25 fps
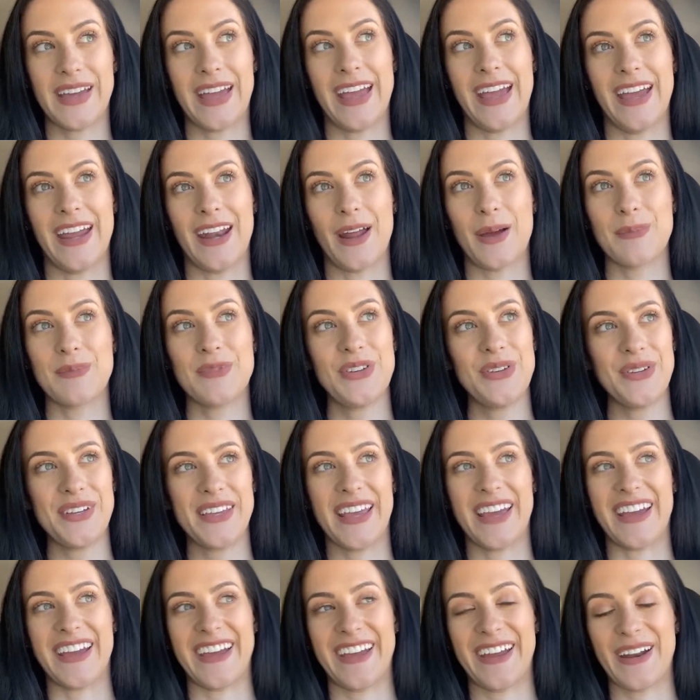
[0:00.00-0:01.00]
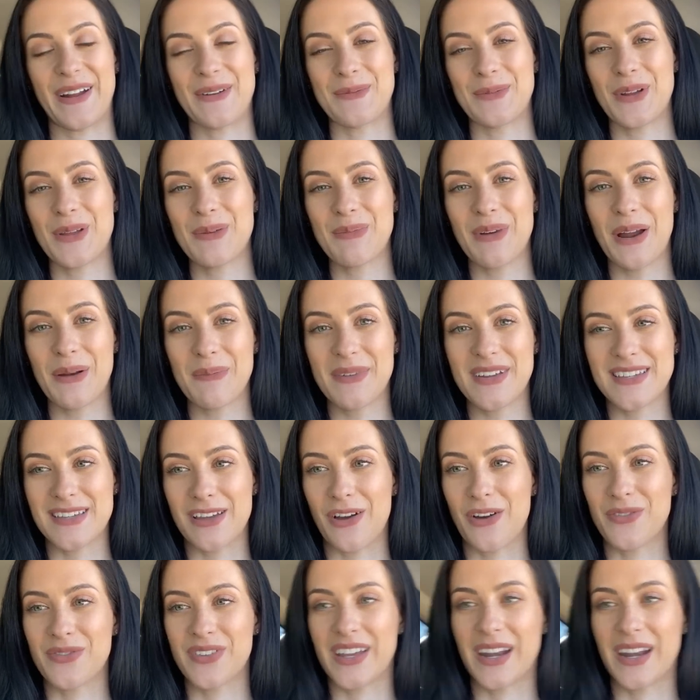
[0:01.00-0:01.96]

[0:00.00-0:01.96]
and I'm doing it and I'm really proud of myself